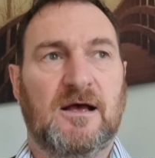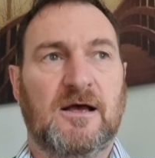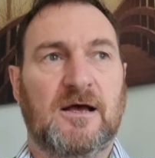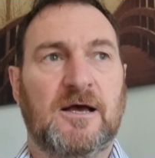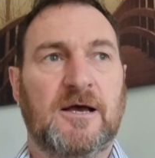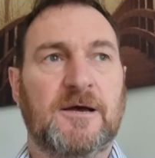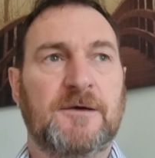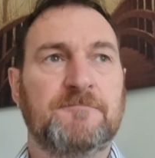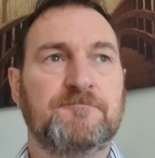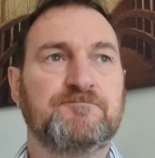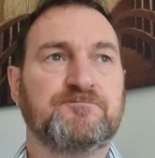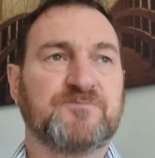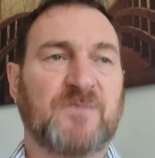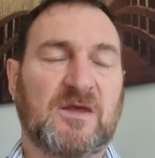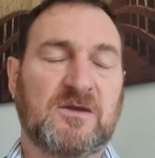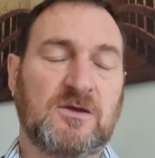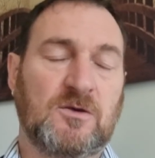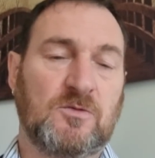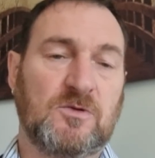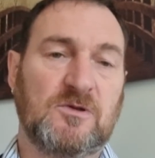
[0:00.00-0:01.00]
um,
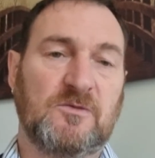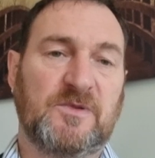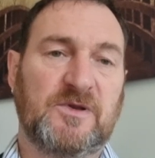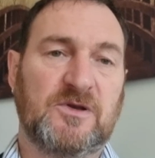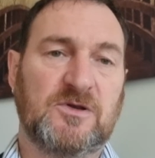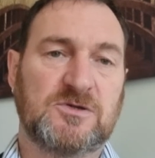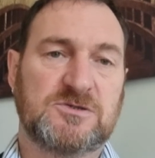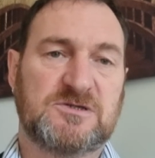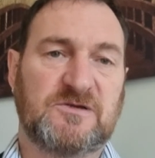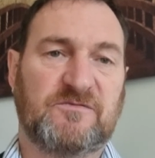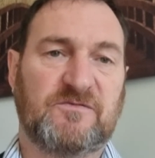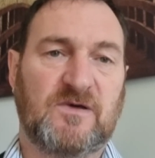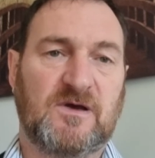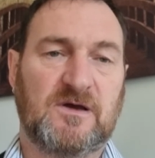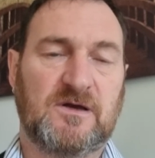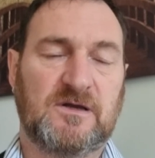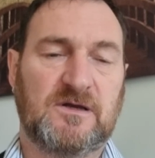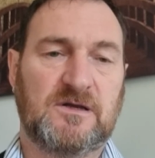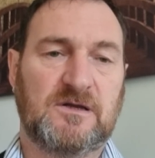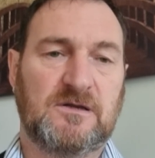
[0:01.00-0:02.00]
you will be
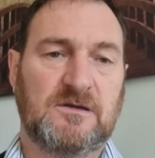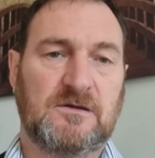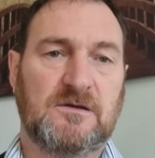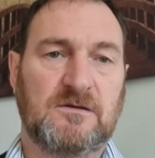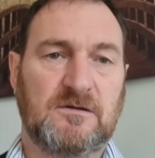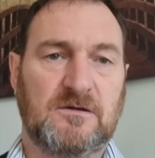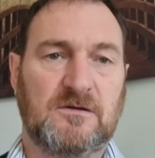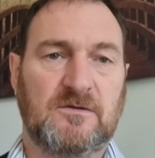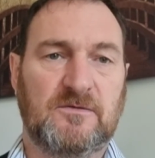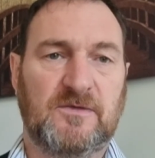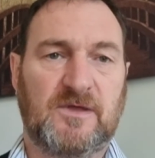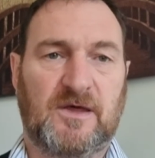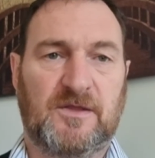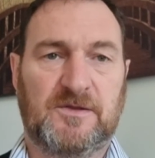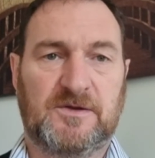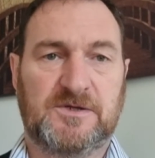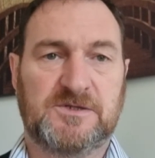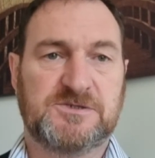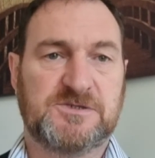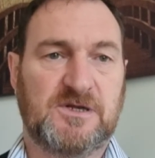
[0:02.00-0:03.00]
notified that
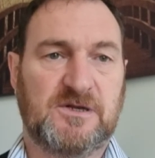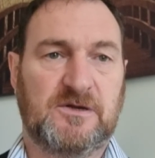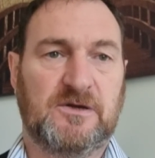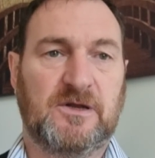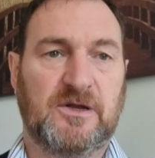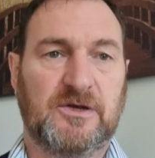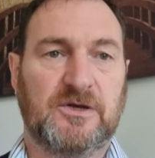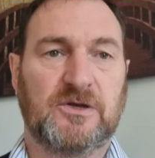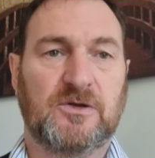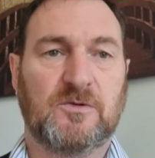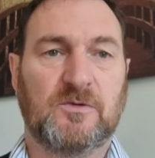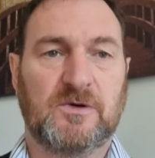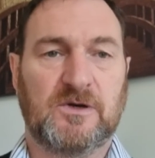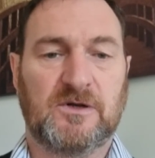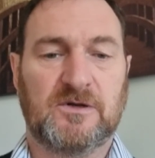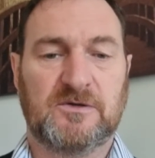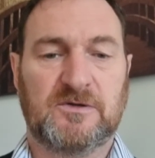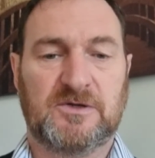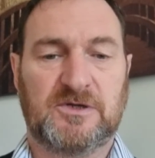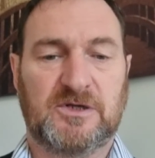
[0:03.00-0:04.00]
there is a, a new one
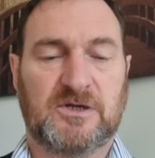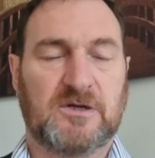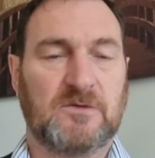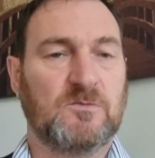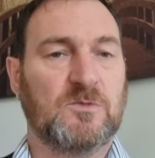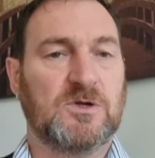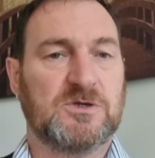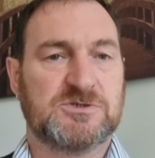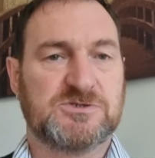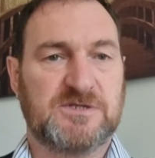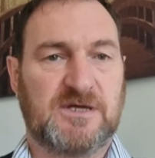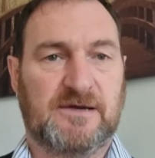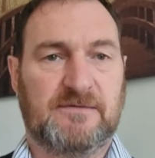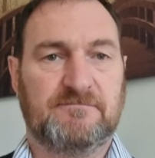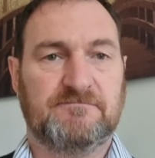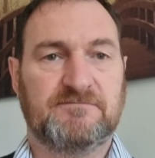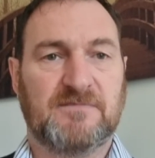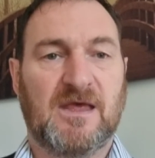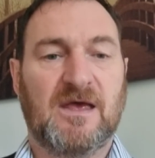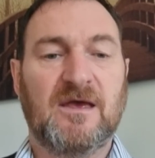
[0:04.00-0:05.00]
on and you can watch that
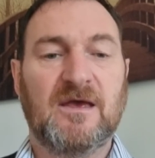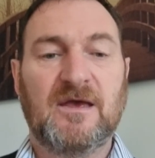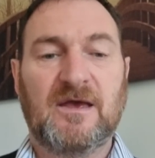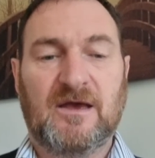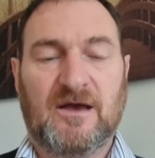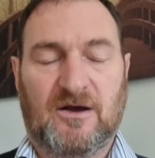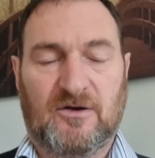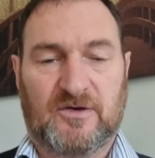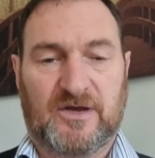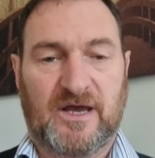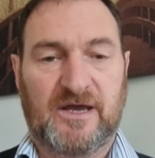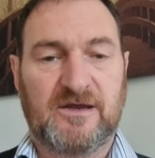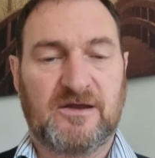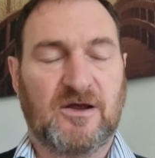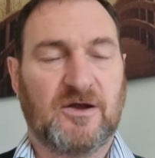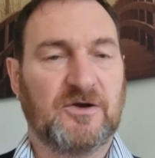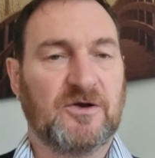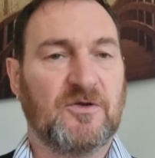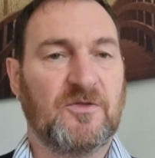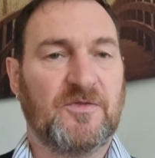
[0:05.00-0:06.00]

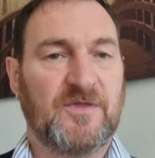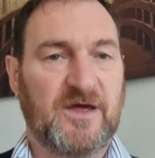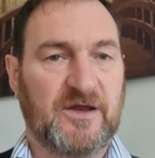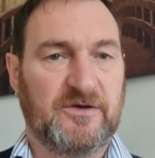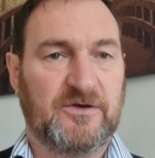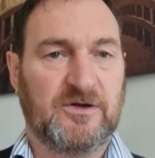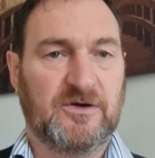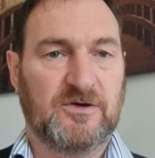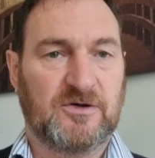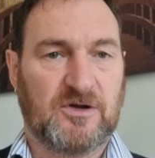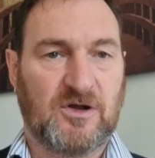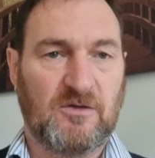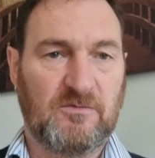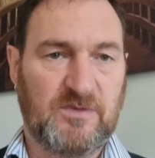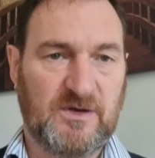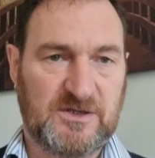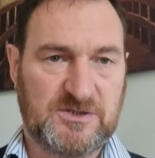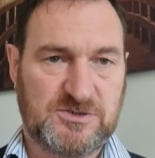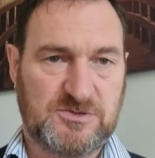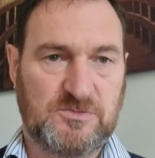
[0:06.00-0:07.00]
okay and on that note
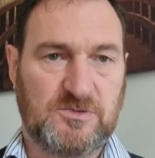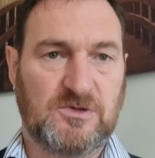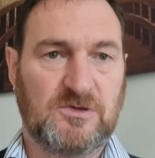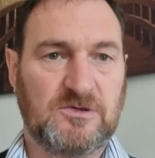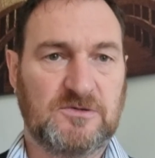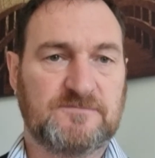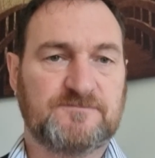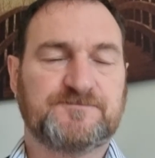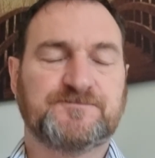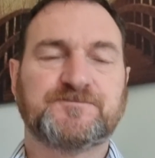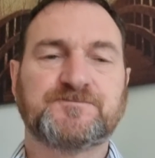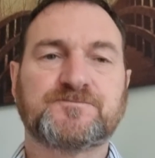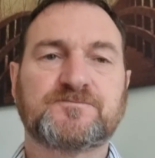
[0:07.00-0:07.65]
God bless you all